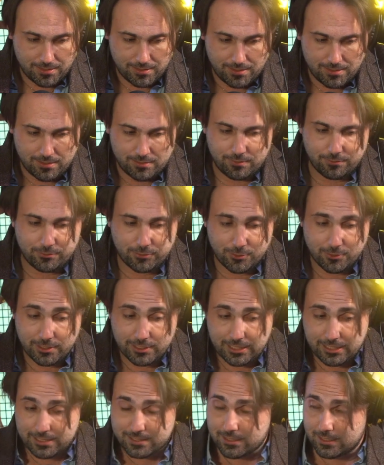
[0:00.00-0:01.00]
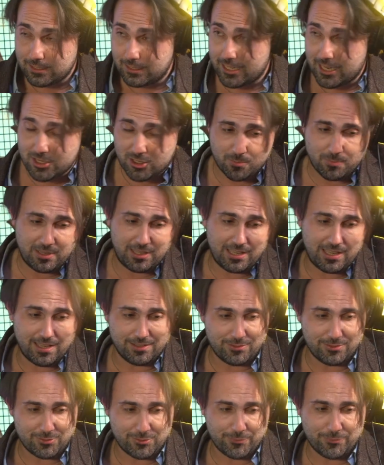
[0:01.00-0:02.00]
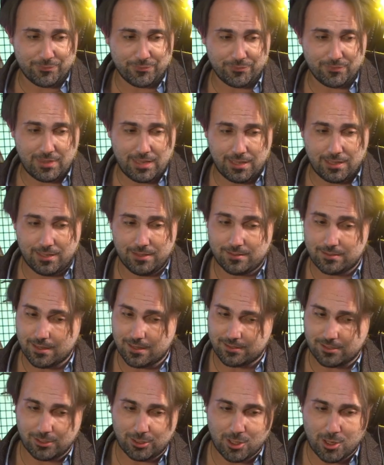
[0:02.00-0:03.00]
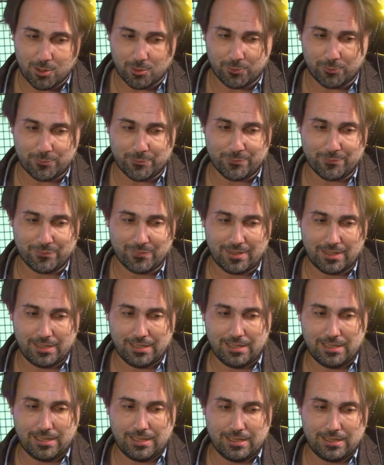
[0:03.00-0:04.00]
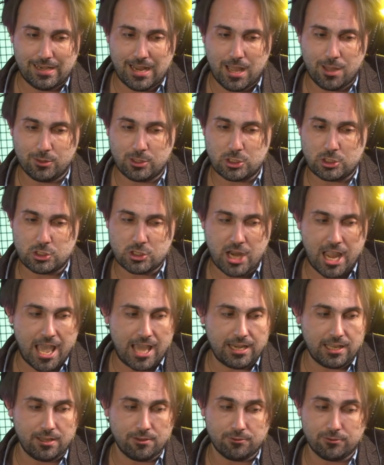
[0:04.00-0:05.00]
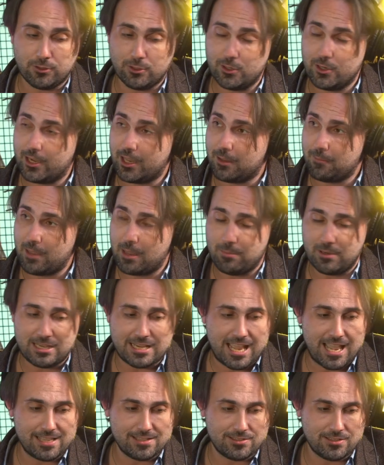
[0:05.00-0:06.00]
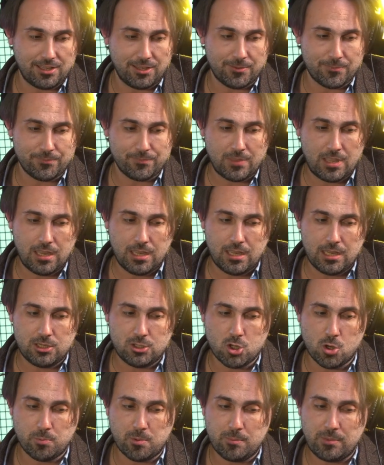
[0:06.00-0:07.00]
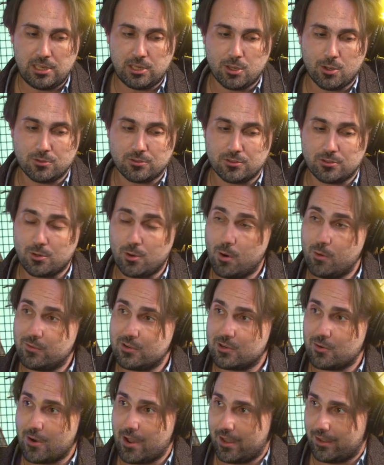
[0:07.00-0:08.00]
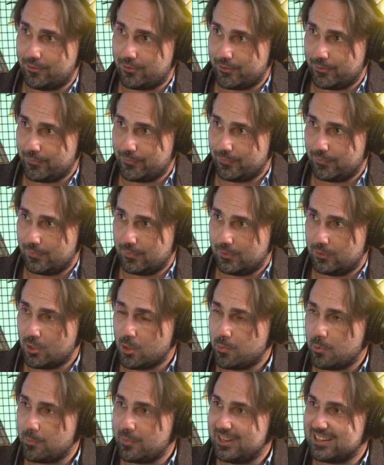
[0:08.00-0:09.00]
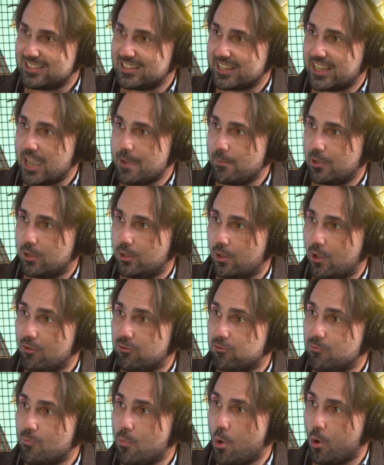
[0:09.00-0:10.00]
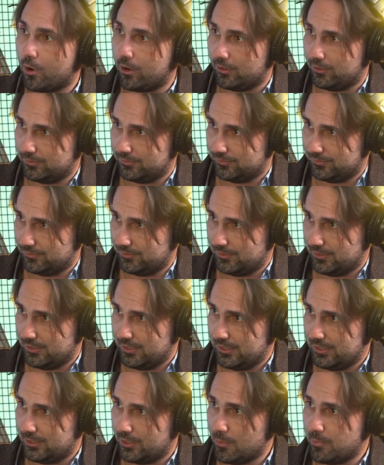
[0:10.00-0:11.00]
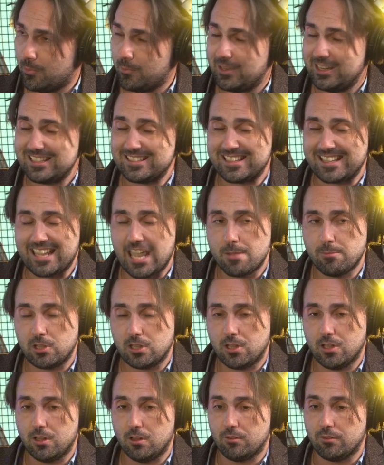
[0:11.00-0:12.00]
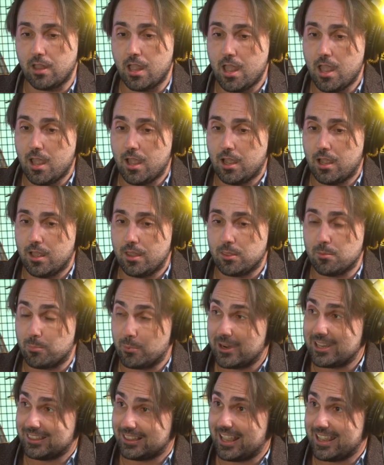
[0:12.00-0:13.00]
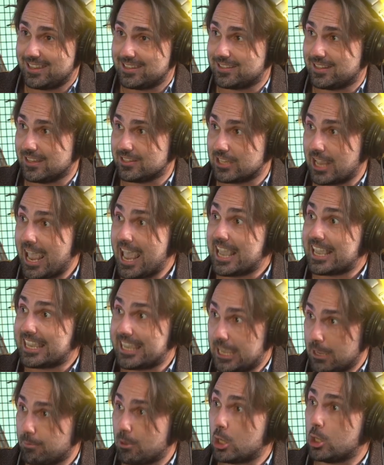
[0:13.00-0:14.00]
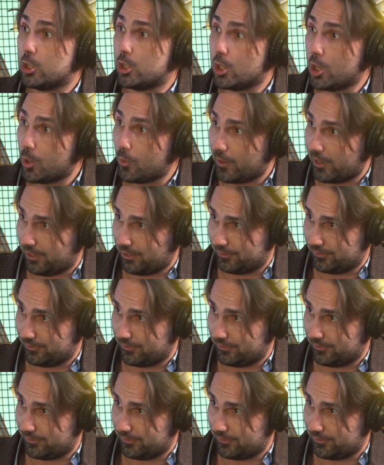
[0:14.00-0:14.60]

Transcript: The flirting and escalation begins. He says hello. Now they're chatting, flirting, maybe dancing. Dopamine goes into overdrive. Dopamine is the chemical of more. Dopamine is the chemical of the brain likes this, keep going.